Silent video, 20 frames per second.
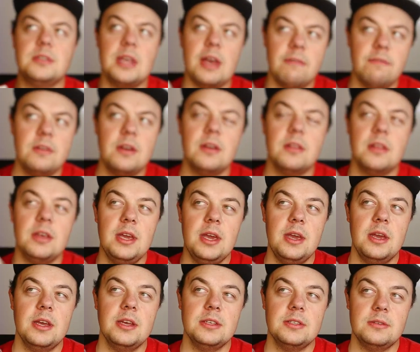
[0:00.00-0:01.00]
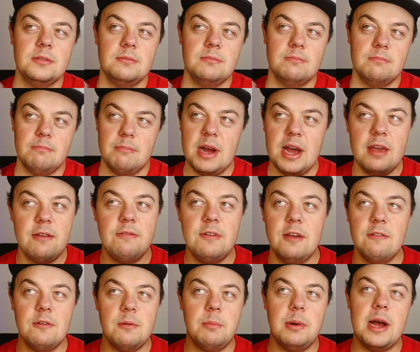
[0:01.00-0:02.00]
definitely is my
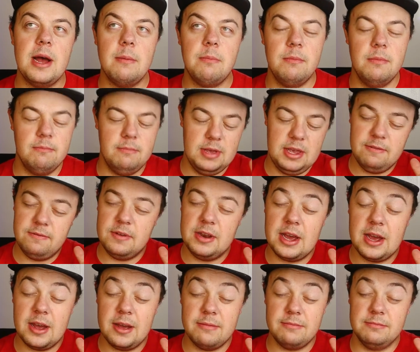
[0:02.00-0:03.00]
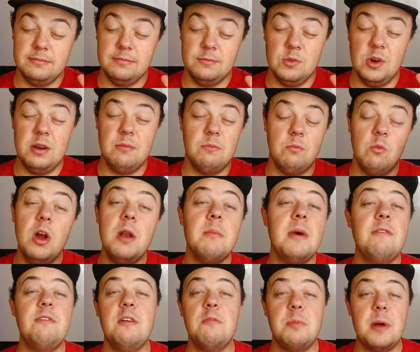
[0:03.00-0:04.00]
favorite pop if not one one of
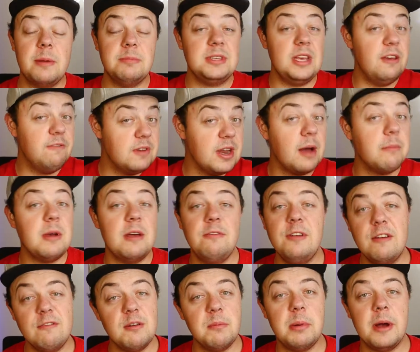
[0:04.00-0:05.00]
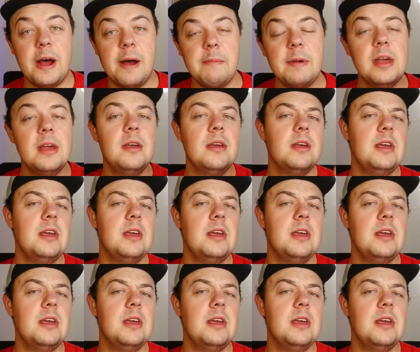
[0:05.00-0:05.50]
my favorite pops, if not my favorite pop